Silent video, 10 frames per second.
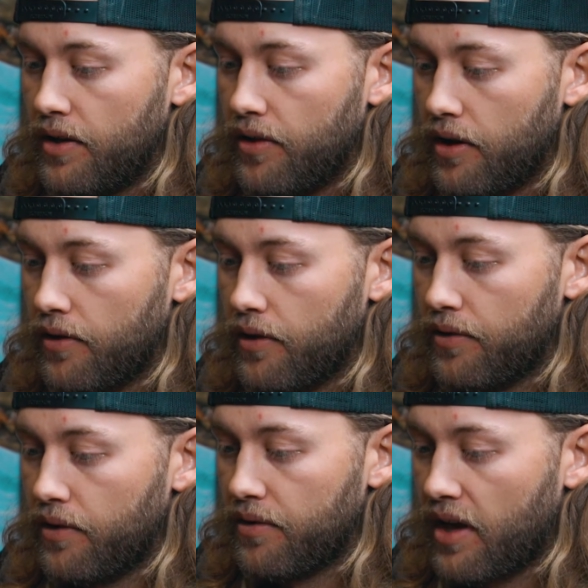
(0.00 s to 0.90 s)

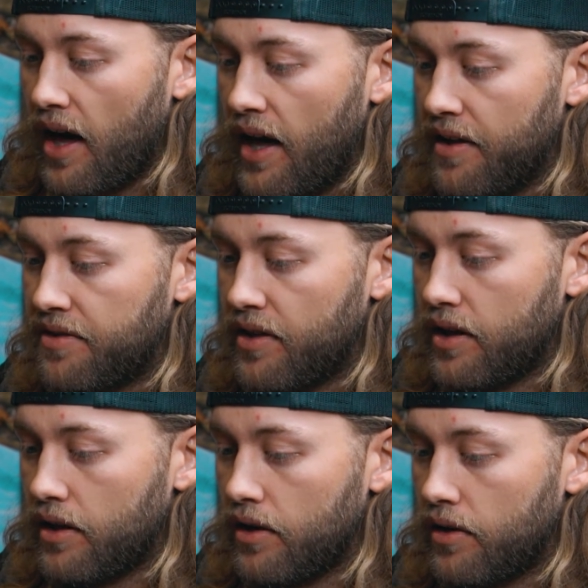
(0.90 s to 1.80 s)
There's guys
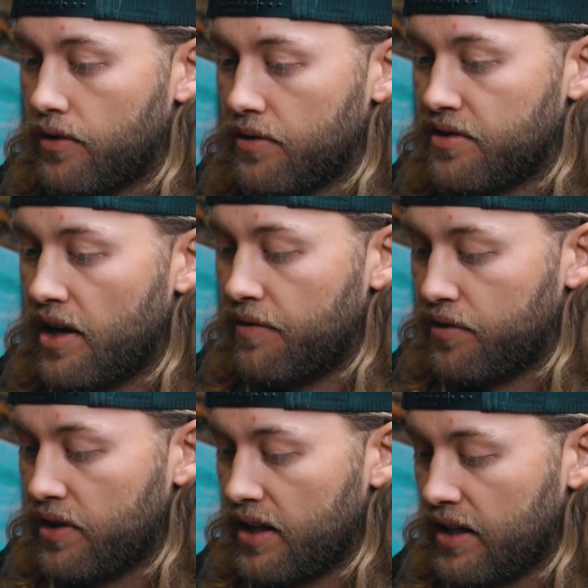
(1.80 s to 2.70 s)
there's
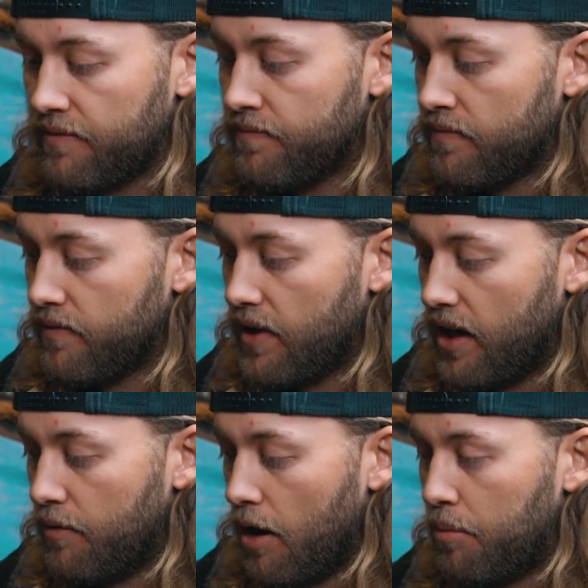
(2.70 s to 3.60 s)
definitely
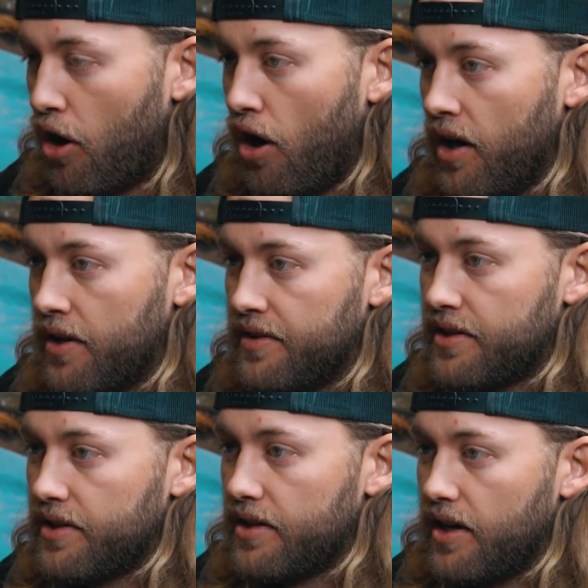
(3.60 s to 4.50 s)
a bond
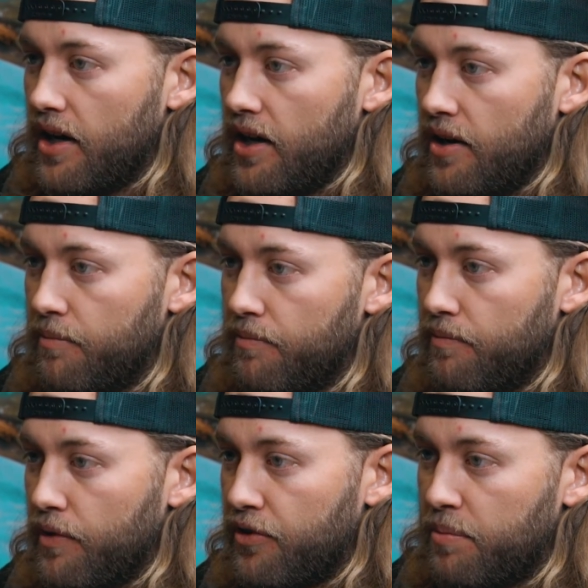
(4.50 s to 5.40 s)

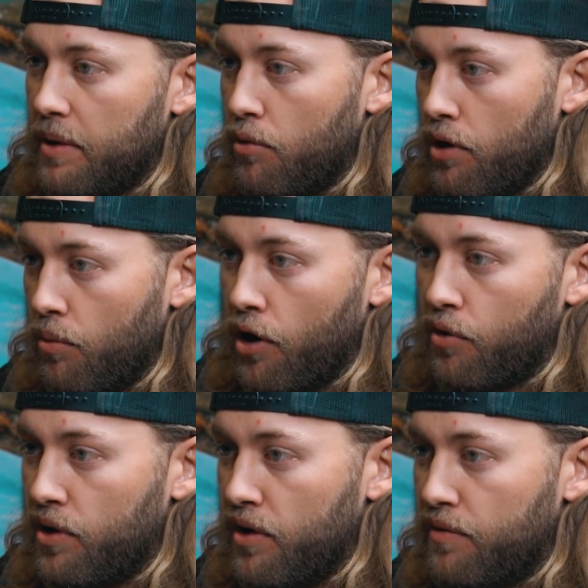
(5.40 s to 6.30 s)
with the people we work
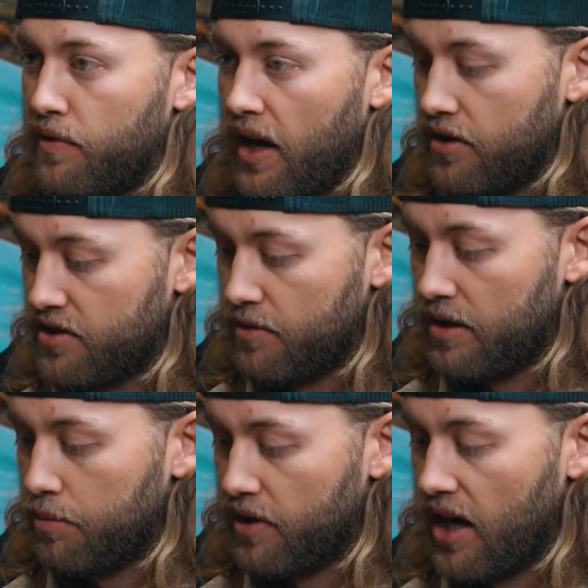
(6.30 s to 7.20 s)
with and just the
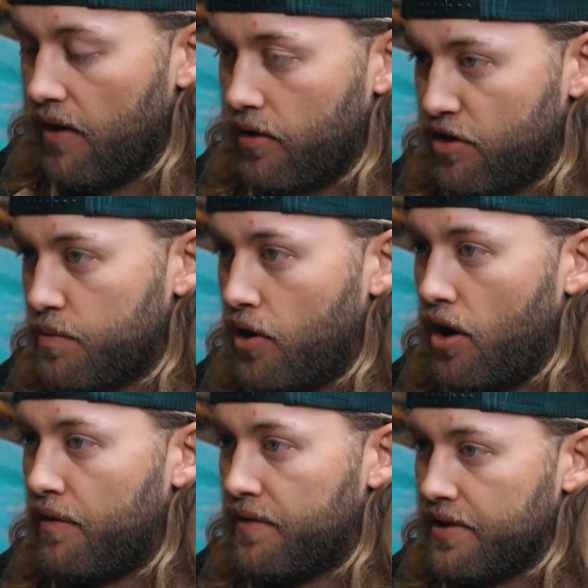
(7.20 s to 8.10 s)
people we have in our small
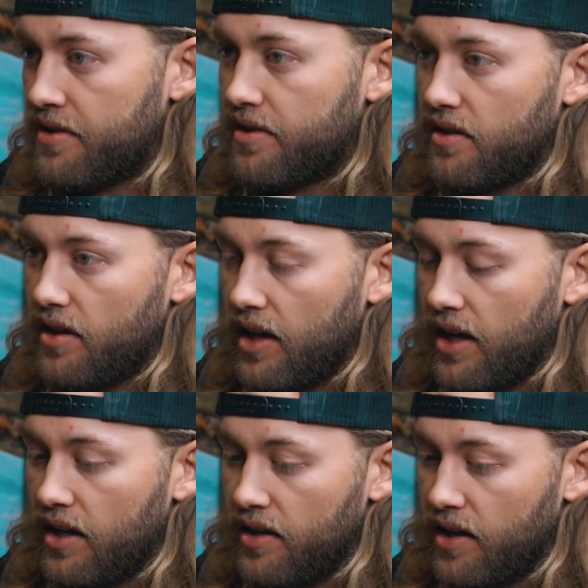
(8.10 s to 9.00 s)
office.
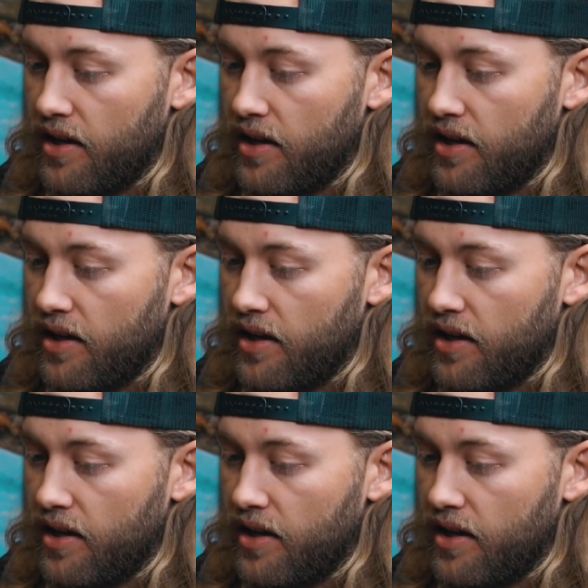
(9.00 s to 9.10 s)
And